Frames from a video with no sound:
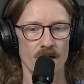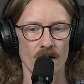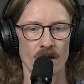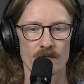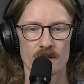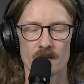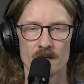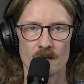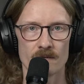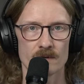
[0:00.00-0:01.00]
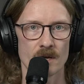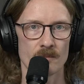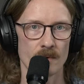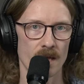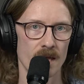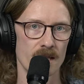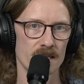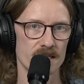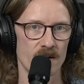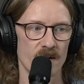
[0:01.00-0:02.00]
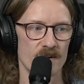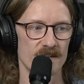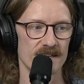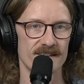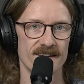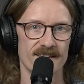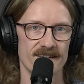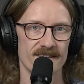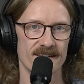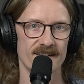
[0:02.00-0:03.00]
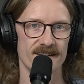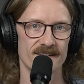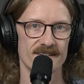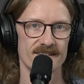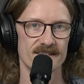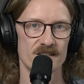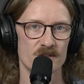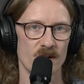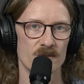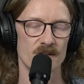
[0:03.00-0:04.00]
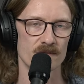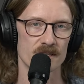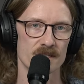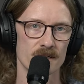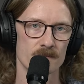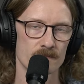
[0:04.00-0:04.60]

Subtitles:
off the top of my head. That's how I would describe the difference there.